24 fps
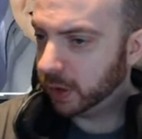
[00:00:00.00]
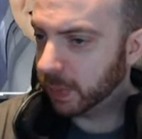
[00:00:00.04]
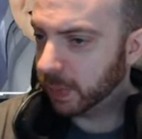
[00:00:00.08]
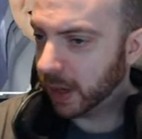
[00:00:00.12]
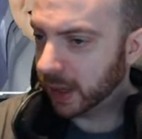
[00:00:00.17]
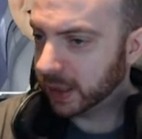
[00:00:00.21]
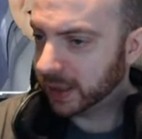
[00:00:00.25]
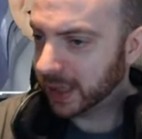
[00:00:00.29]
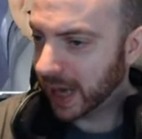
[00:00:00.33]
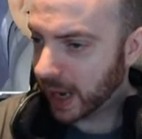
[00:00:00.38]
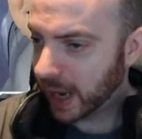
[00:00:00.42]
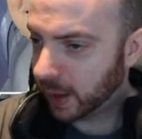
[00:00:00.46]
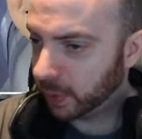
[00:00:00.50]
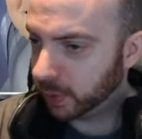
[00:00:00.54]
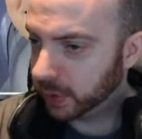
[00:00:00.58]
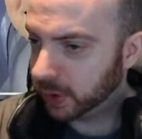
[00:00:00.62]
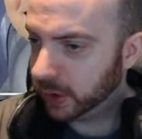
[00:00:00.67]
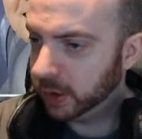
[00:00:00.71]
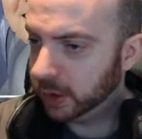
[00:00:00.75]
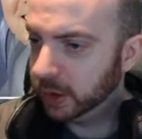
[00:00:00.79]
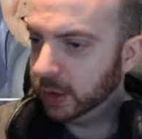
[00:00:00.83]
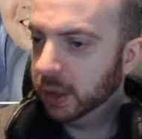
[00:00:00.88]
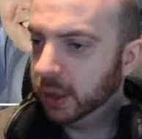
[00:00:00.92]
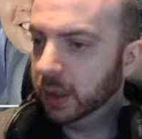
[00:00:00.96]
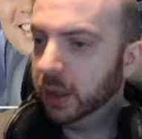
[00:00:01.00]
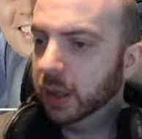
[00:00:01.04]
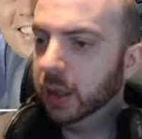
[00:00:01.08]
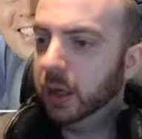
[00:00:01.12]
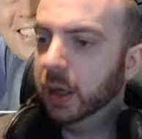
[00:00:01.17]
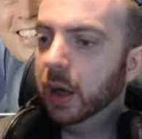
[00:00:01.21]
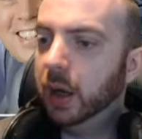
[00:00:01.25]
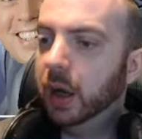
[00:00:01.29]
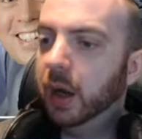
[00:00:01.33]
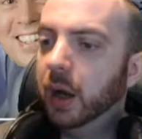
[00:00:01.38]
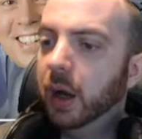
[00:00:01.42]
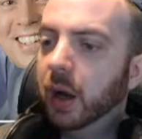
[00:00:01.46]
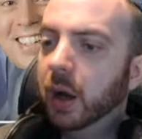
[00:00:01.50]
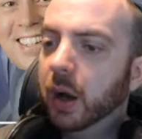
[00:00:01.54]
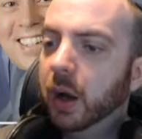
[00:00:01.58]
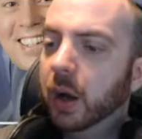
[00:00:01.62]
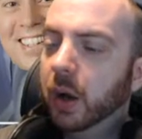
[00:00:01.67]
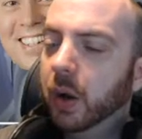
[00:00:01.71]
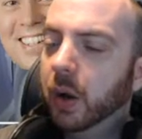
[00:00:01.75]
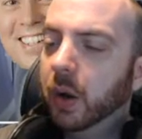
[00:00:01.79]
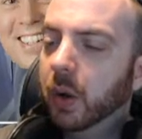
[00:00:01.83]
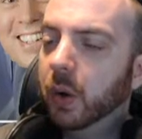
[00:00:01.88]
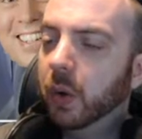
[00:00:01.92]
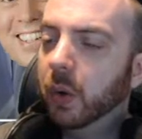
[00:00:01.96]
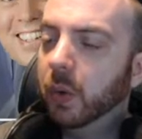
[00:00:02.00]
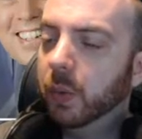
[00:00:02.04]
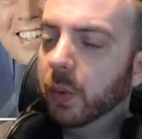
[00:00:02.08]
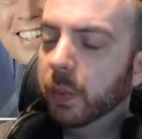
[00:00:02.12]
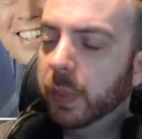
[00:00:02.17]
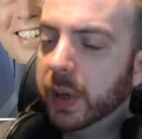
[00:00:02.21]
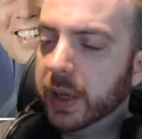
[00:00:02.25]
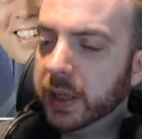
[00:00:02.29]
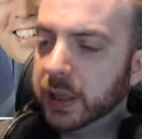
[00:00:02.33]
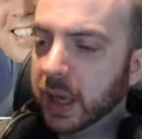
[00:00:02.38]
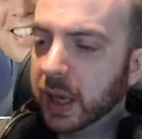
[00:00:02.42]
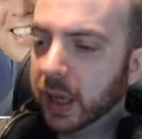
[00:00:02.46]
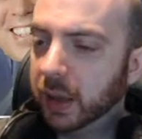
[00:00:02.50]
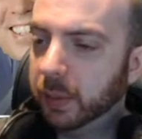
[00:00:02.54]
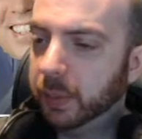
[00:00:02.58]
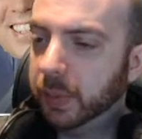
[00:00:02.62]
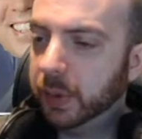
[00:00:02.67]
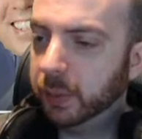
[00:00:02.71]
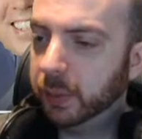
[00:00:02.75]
maxed out. Oh, please help.